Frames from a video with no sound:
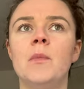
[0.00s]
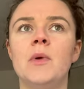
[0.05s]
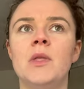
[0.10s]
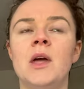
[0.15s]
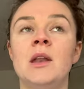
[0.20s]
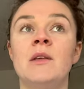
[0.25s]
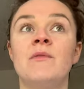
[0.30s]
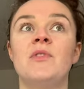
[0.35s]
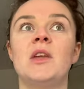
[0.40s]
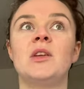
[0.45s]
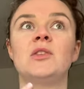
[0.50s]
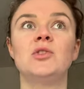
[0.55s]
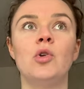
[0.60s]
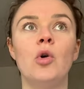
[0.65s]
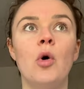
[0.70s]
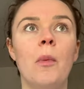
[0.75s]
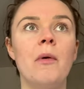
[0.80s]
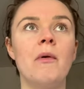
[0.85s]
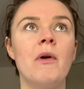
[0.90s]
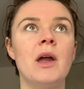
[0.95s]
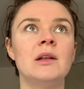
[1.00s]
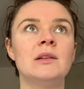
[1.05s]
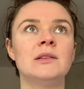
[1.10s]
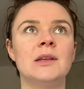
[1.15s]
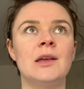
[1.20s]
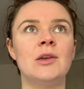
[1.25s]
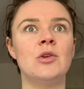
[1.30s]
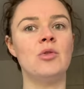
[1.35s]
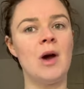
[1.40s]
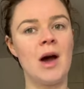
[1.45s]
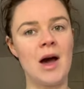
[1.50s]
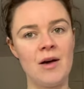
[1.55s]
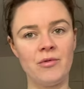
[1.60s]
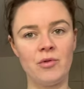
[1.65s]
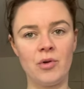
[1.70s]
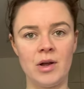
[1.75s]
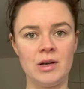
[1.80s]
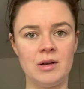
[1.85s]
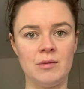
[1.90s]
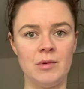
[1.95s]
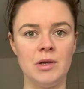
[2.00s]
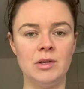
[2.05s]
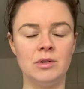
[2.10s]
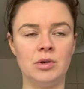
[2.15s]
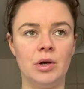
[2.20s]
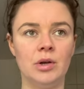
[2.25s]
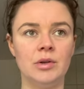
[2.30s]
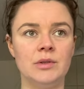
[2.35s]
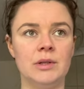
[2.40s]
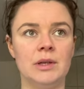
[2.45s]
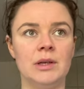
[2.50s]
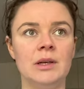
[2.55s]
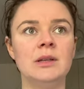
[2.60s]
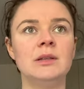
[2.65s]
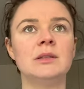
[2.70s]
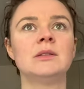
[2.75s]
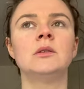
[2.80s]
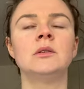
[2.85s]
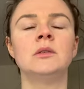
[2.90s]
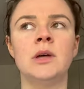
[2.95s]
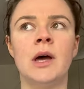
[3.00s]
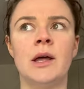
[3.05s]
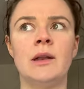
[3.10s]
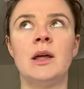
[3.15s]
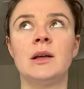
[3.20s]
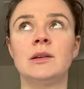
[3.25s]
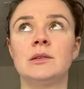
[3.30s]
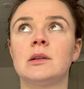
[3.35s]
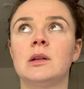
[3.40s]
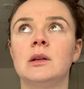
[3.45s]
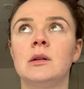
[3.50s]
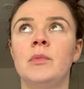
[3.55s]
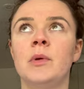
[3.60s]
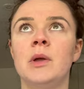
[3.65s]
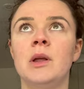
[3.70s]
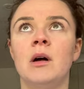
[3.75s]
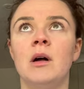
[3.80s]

But then if they do operate and say, you have got endometriosis, then that's going to be